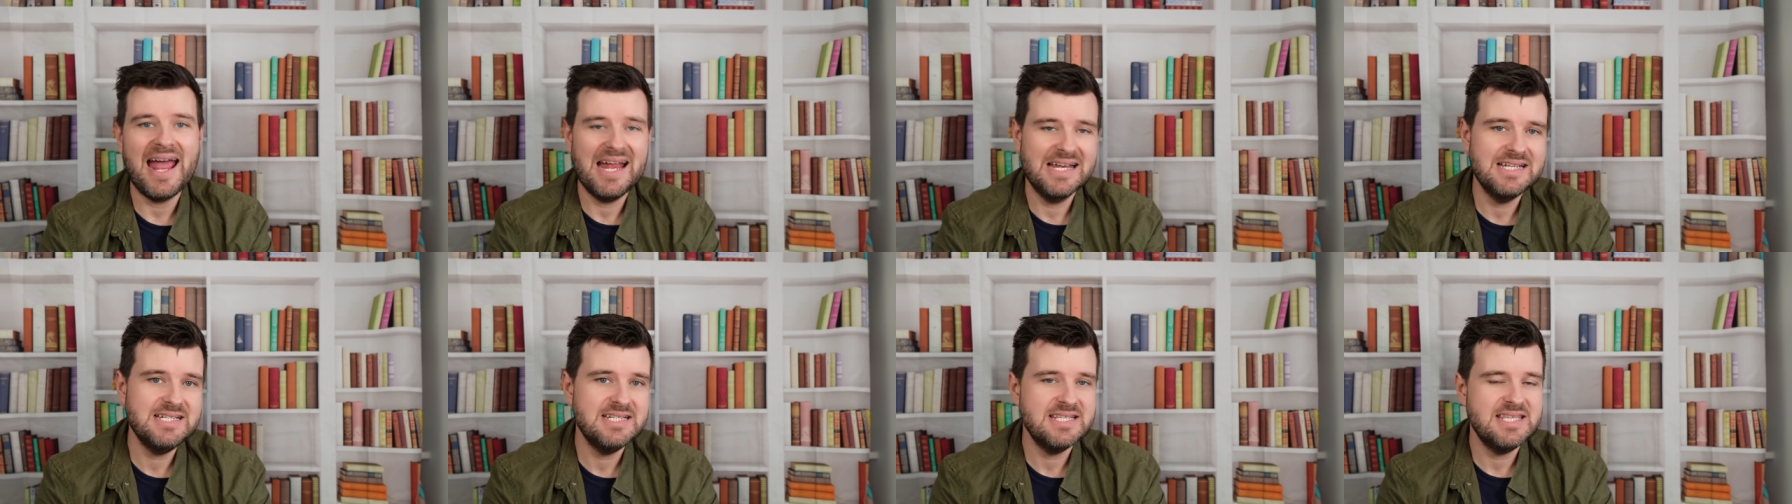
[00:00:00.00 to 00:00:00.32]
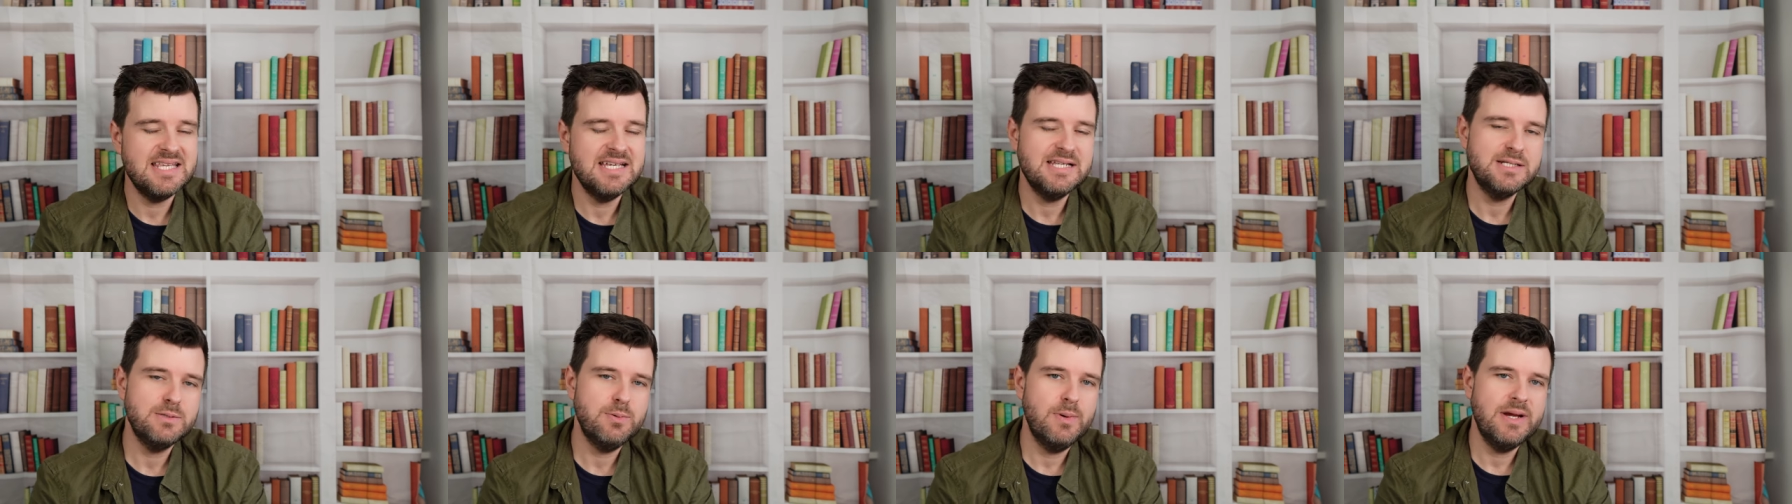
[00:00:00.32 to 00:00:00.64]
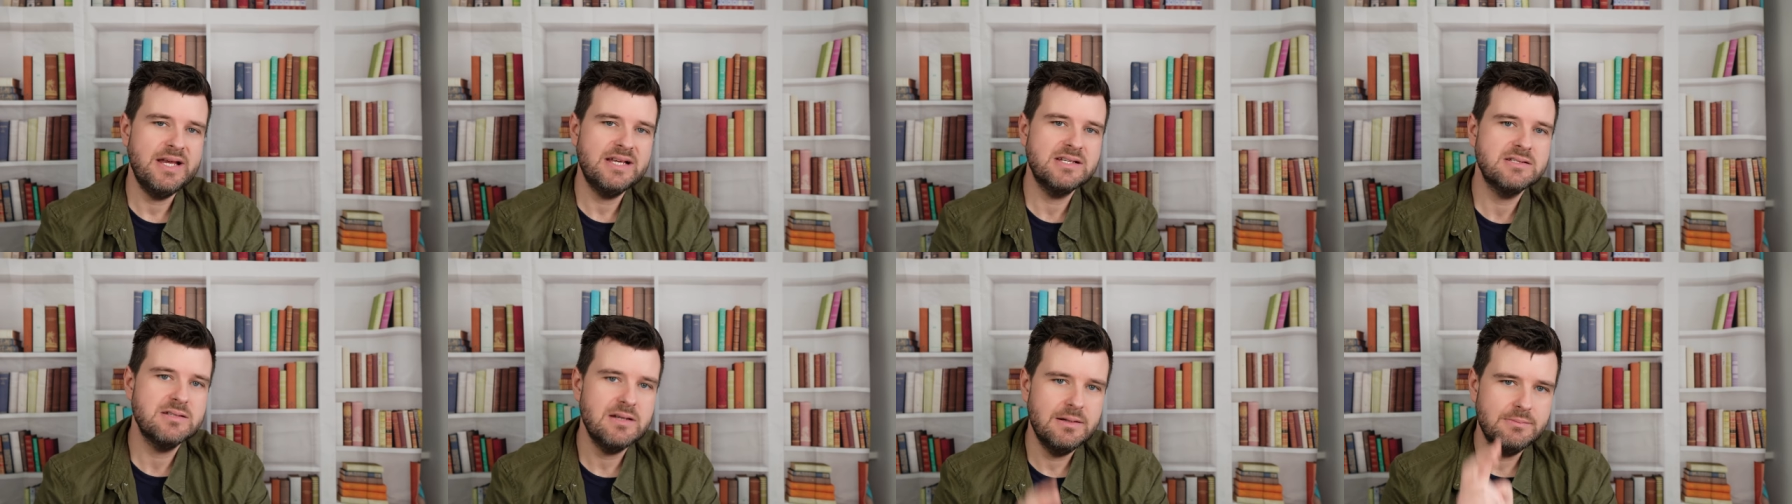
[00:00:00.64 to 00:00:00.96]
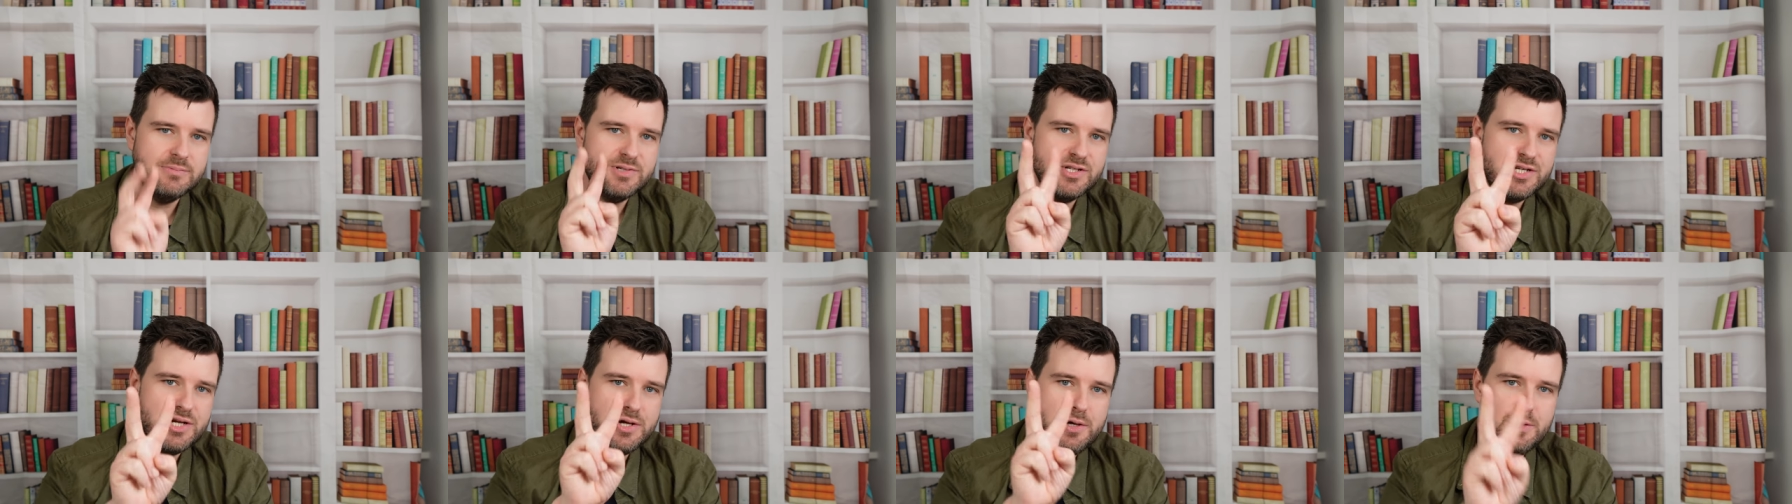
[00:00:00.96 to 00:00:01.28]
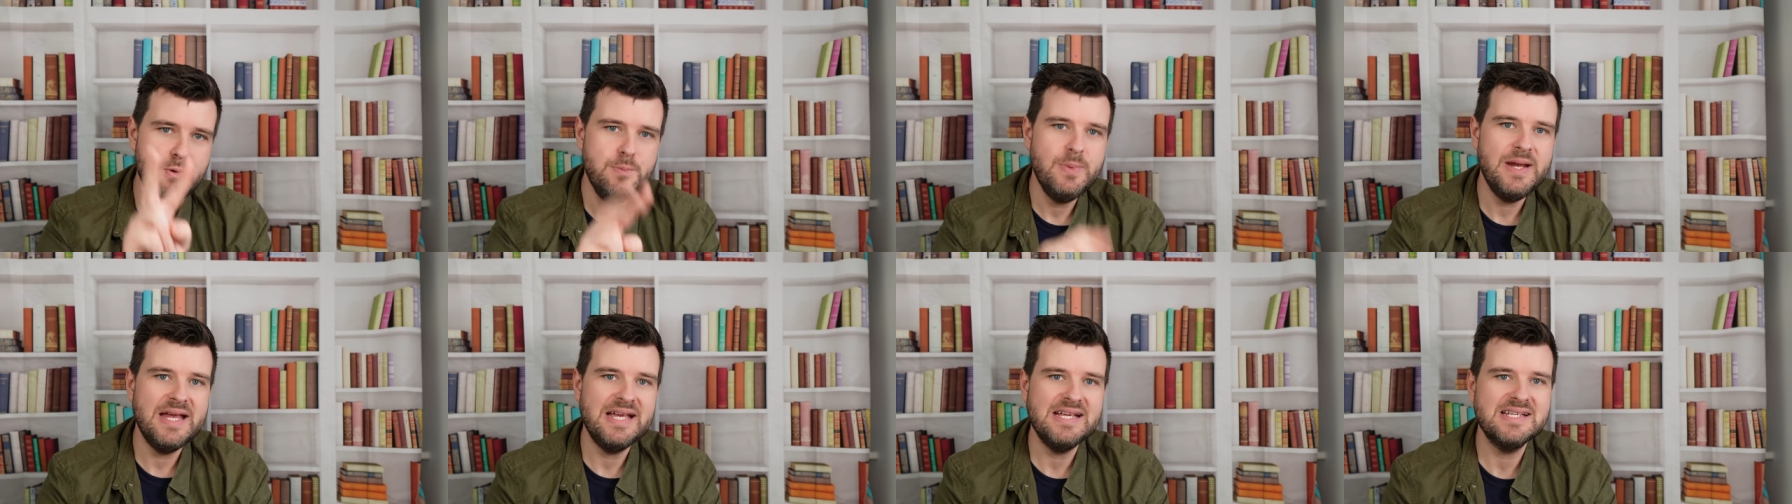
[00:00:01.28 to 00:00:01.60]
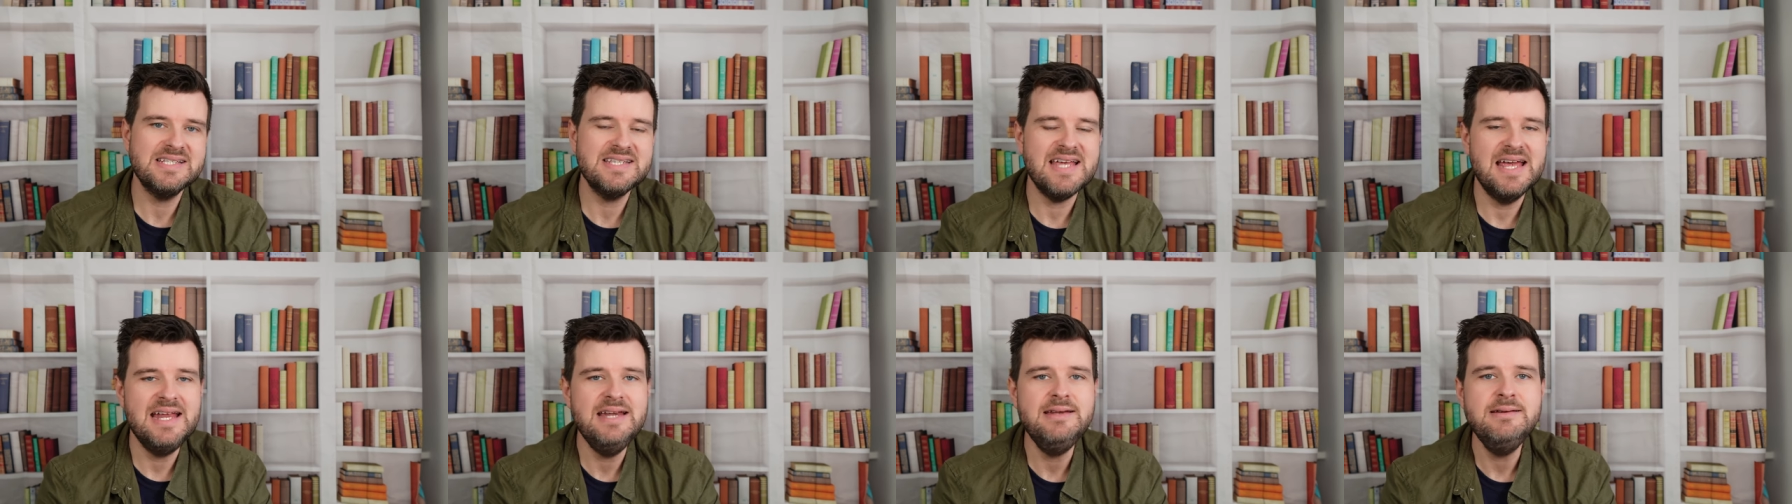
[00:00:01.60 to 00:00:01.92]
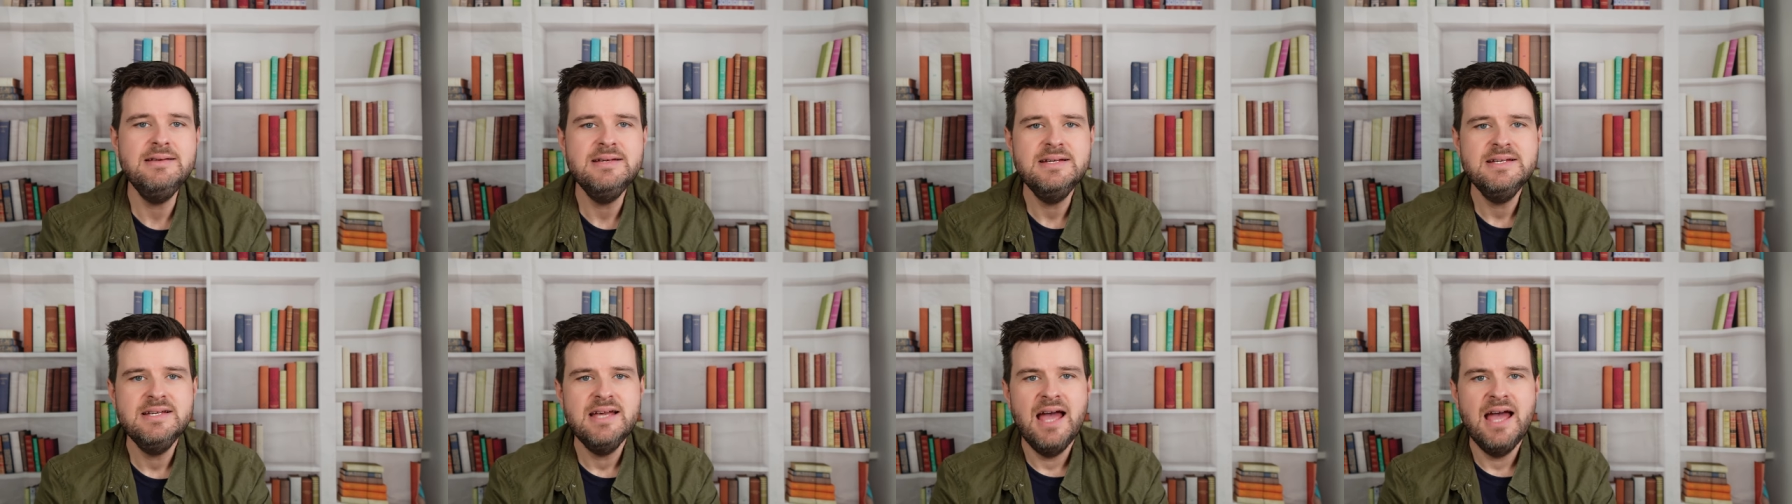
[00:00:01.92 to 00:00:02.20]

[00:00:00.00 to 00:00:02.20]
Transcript: and this week. So I'm 2 weeks in.